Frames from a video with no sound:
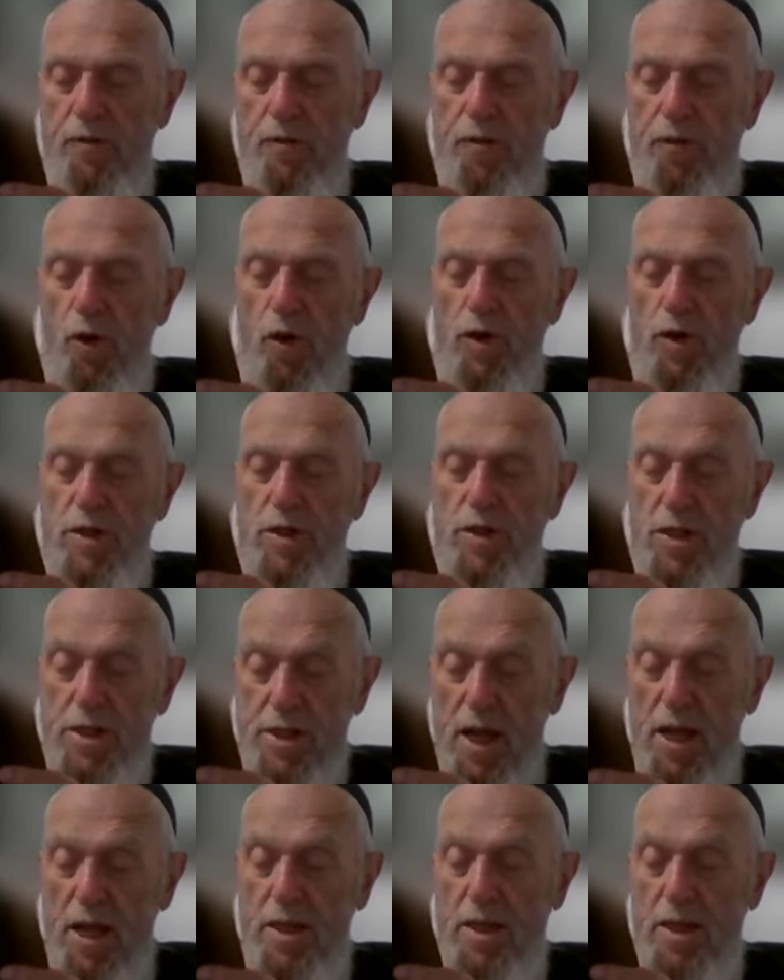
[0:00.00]
For it is
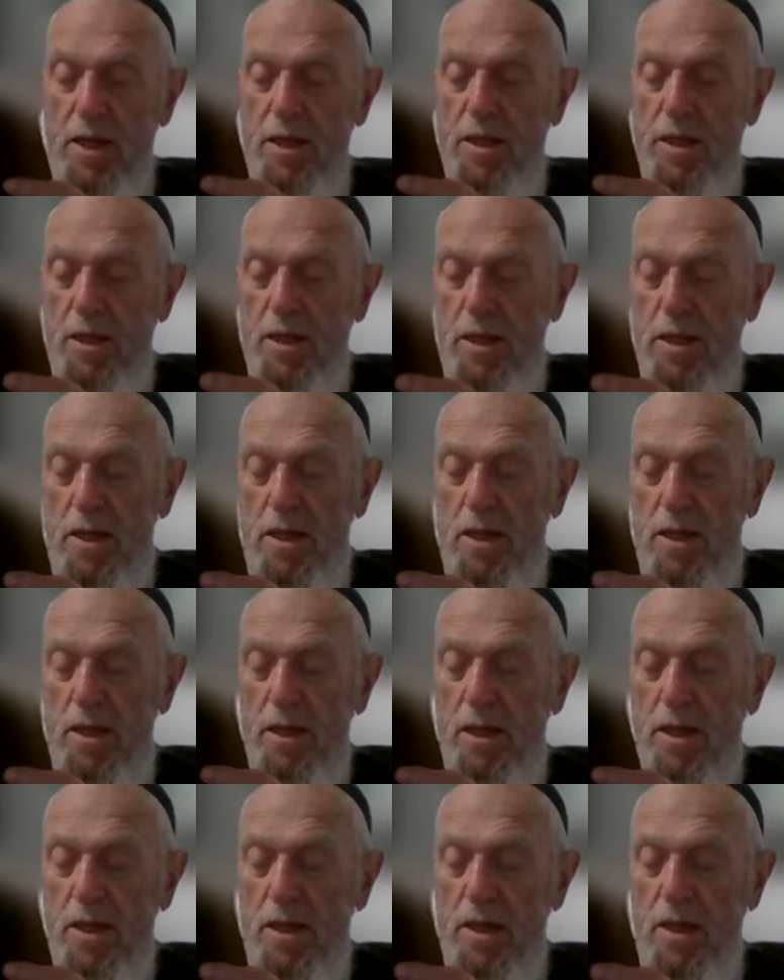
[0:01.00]
stated,
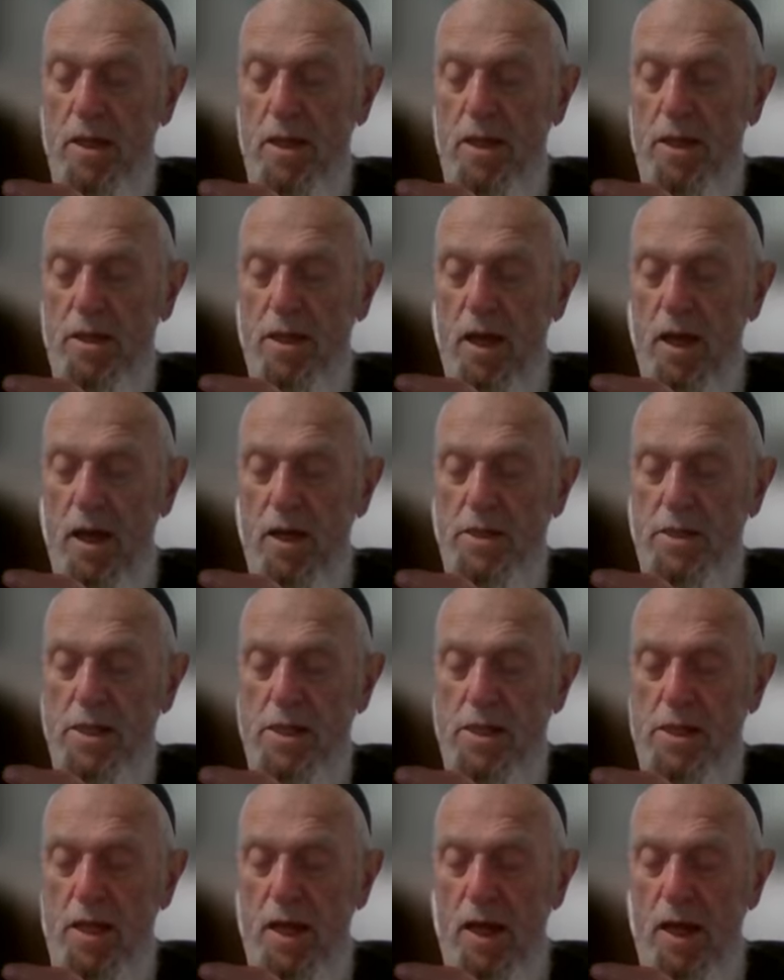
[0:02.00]
there is
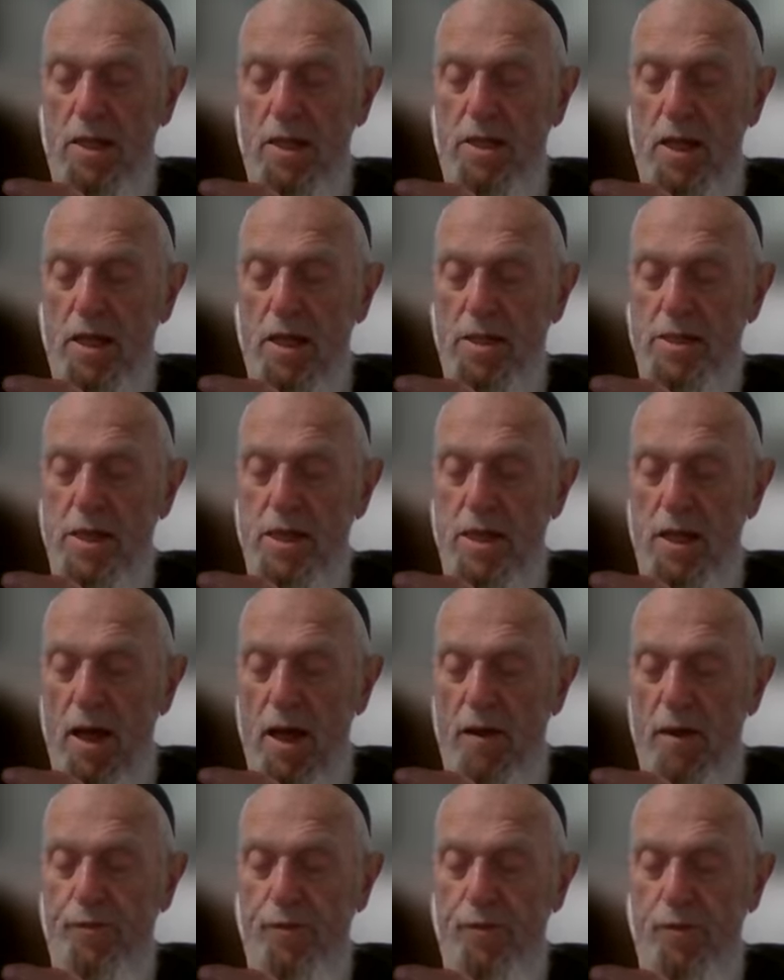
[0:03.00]
inheritance
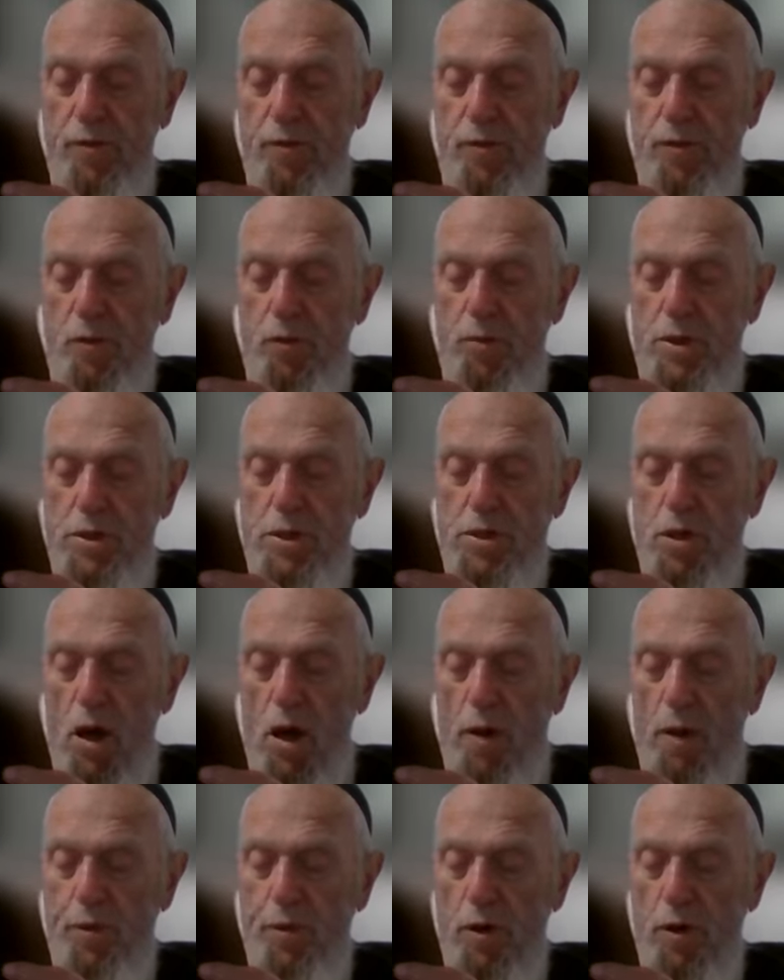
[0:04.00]
enough to bestow
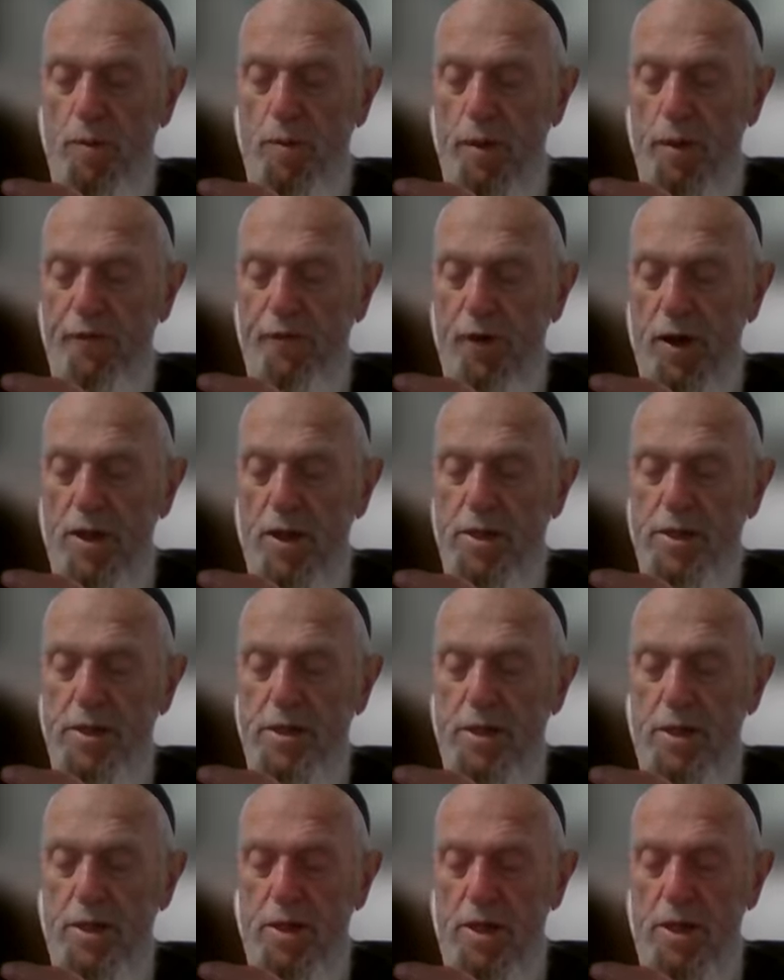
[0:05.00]
upon my
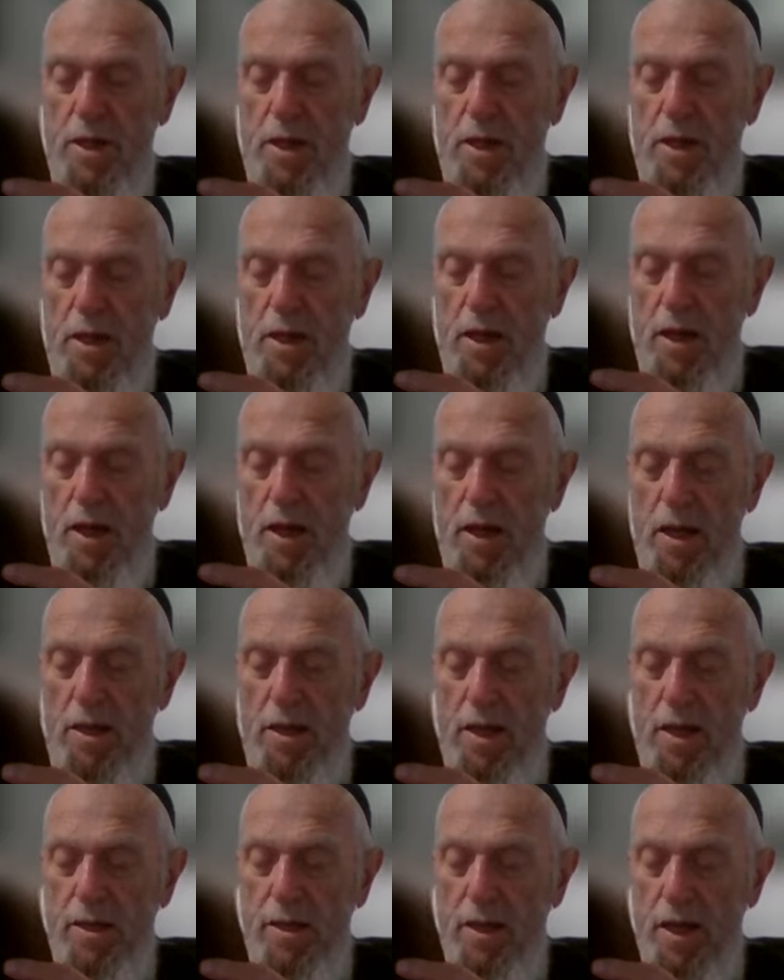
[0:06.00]
friends and
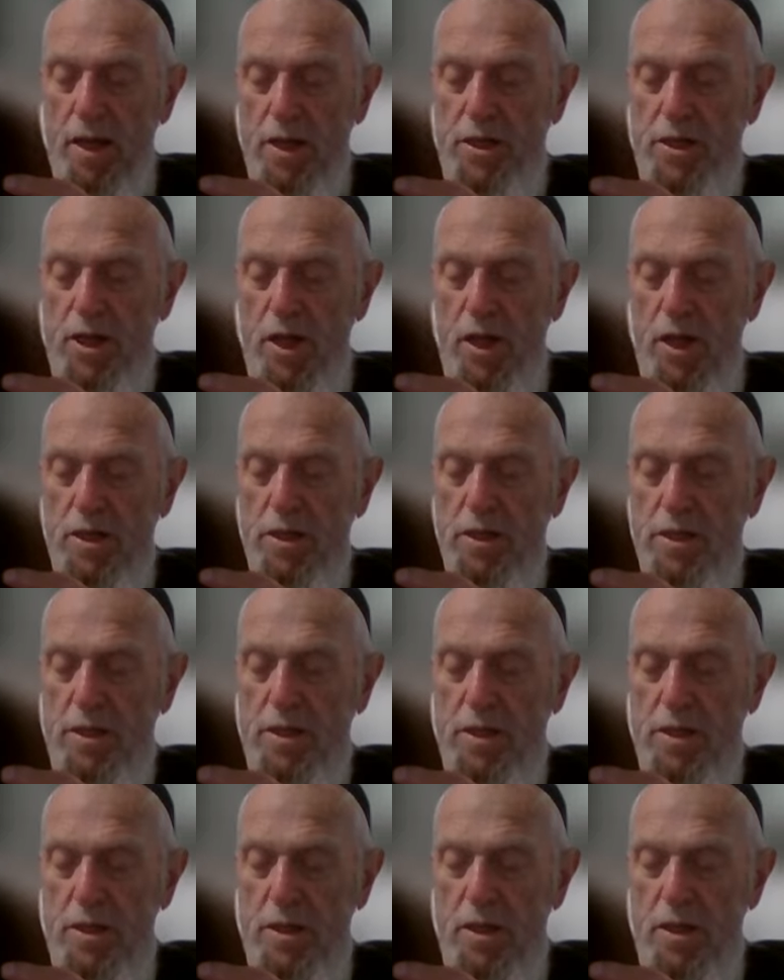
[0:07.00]
the
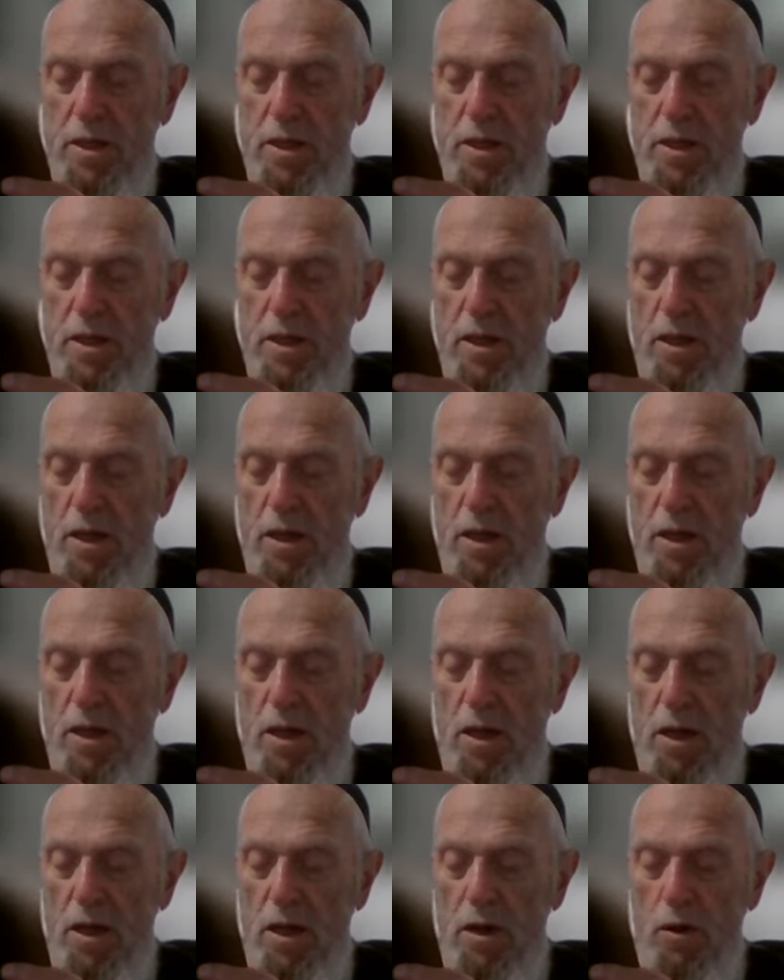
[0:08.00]
treasuries
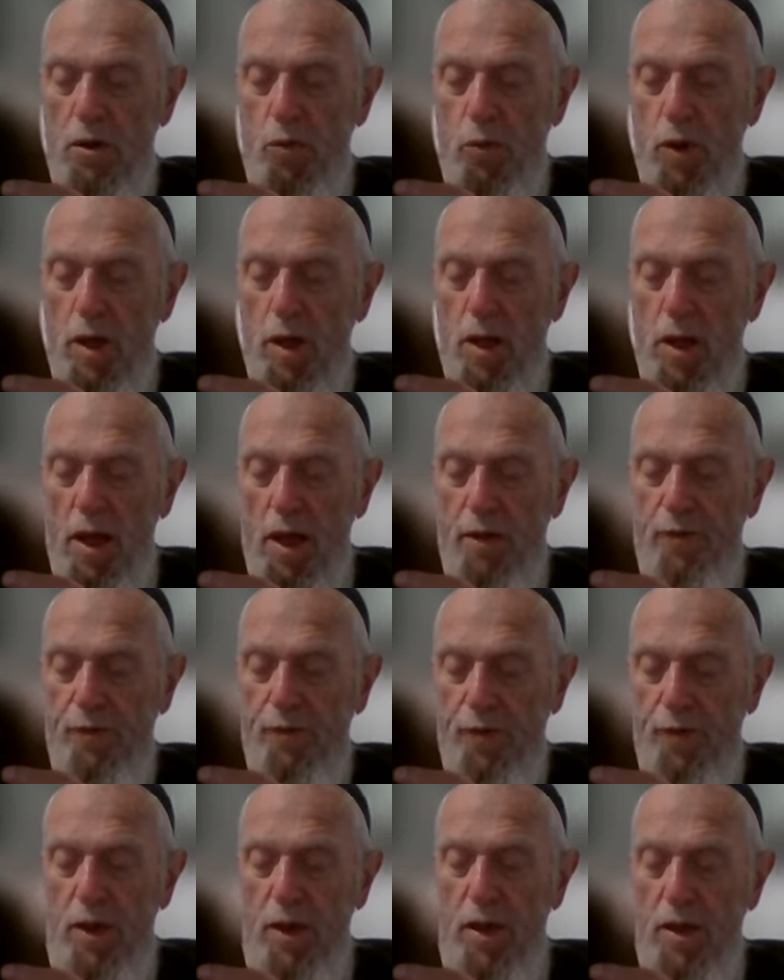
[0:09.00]
will I
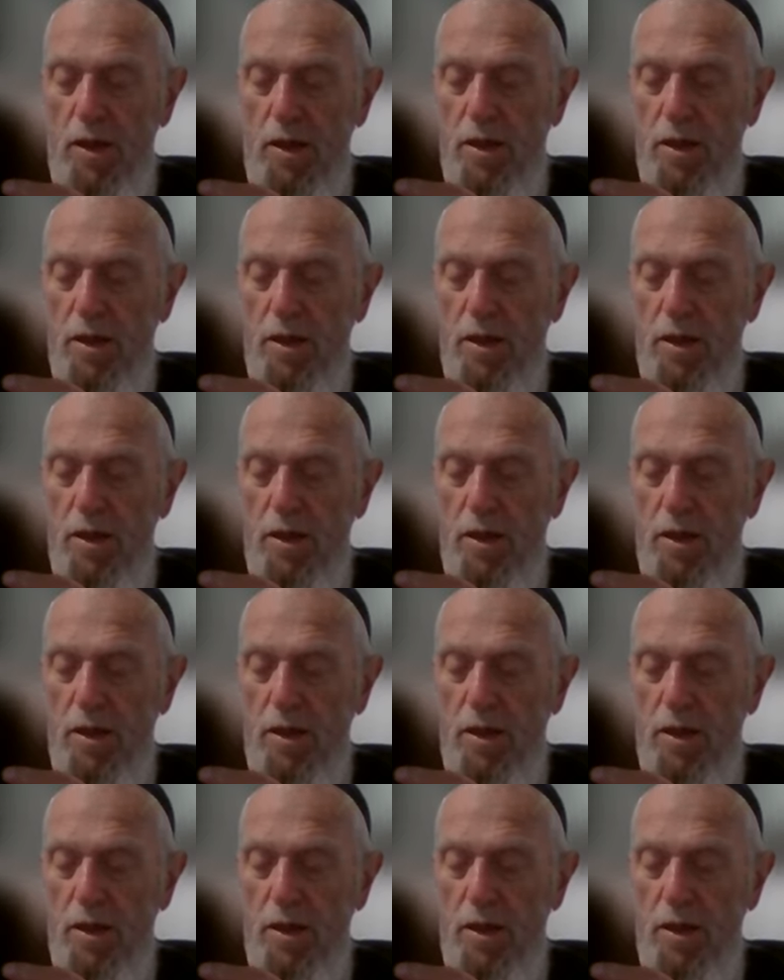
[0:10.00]
fill.